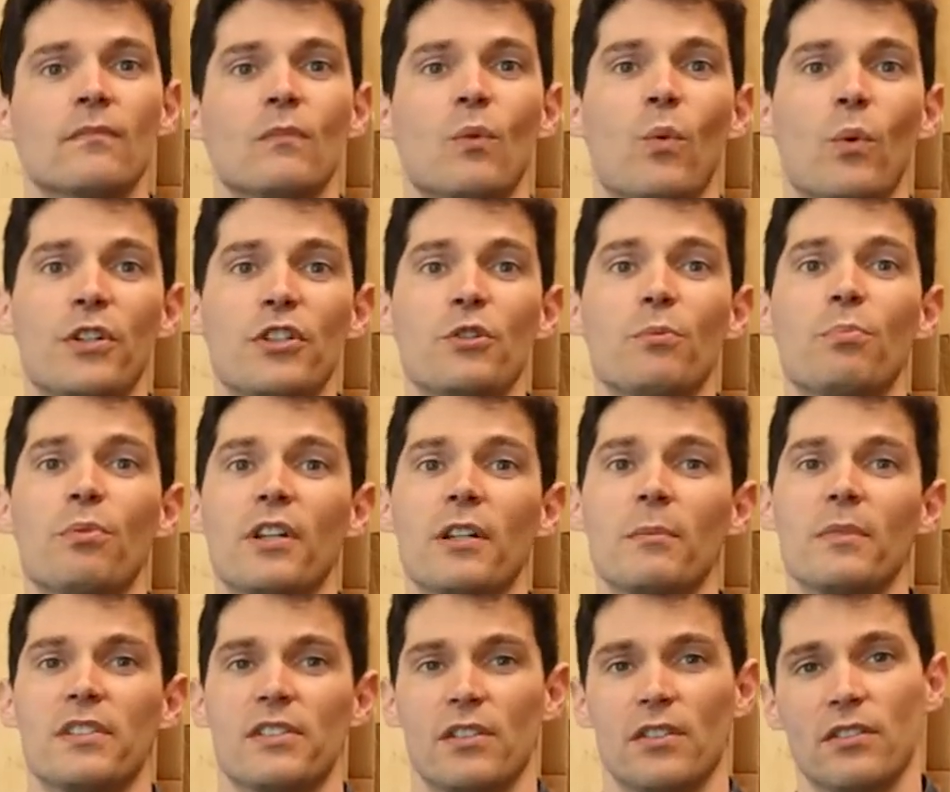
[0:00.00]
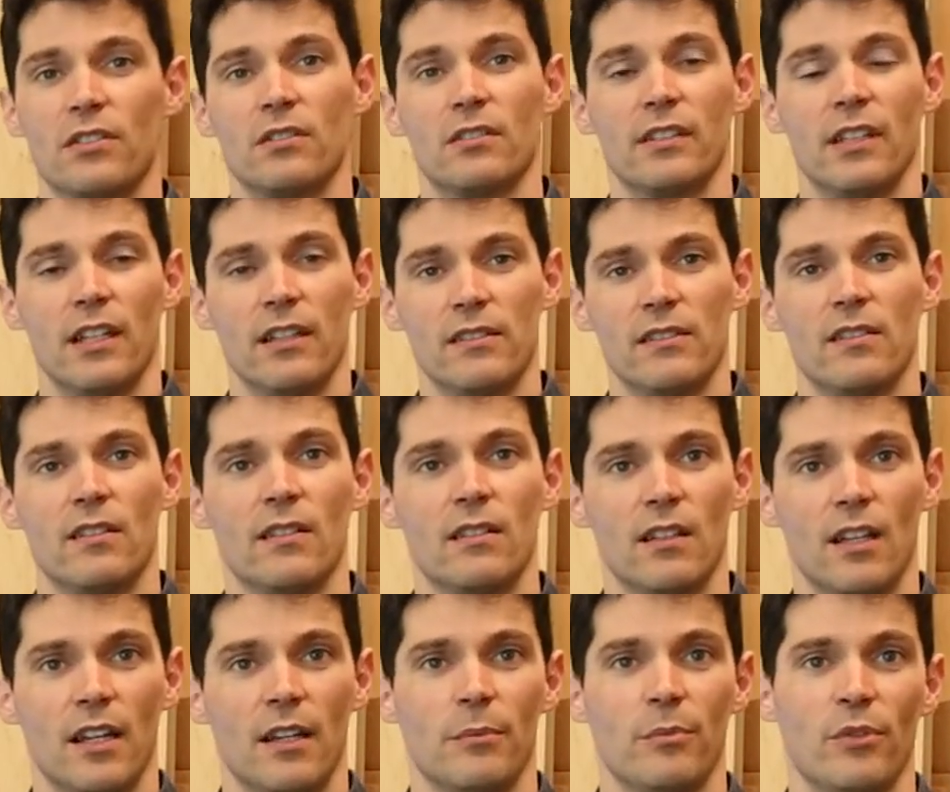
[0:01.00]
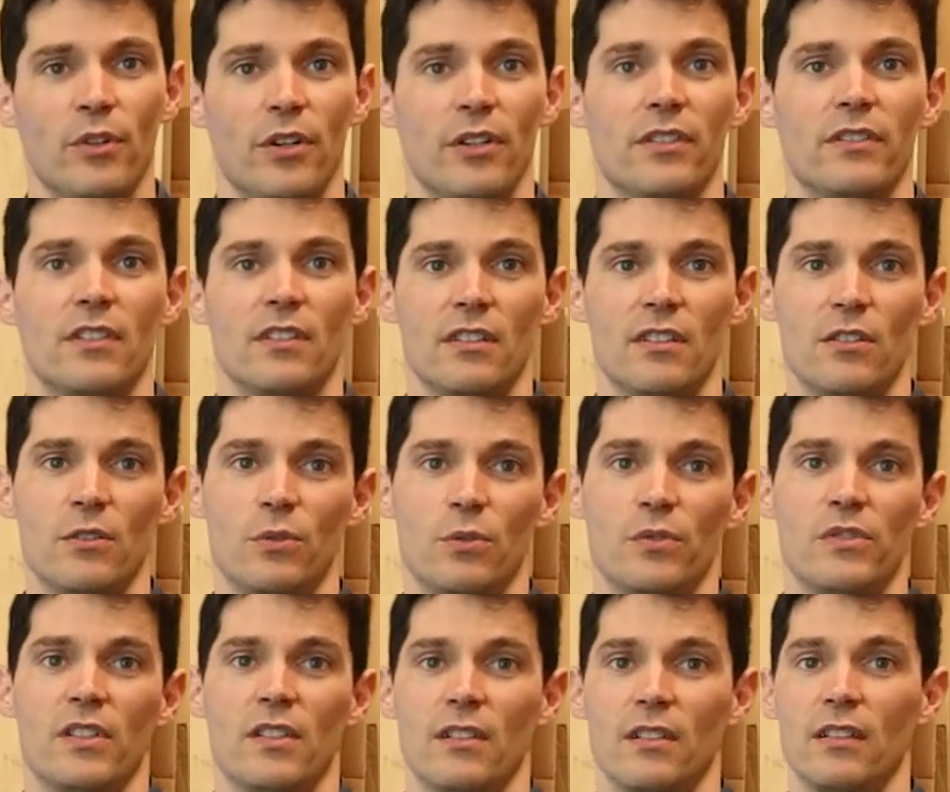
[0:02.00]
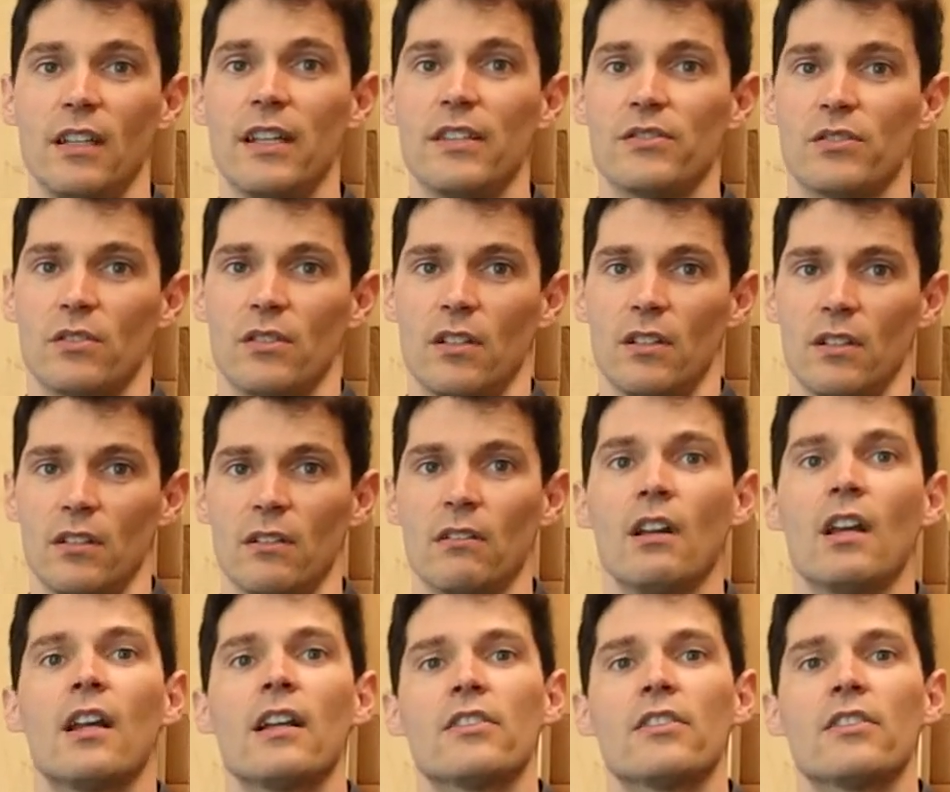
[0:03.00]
When you bring material into the library to use in the laser cutter,